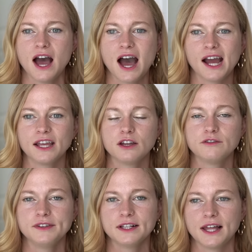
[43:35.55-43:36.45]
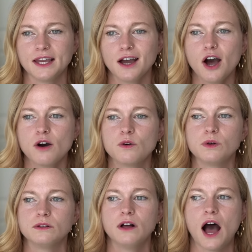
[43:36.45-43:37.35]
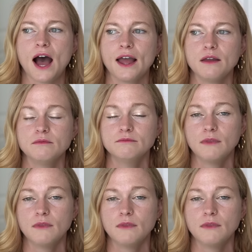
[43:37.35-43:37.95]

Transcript: i could feel like oh i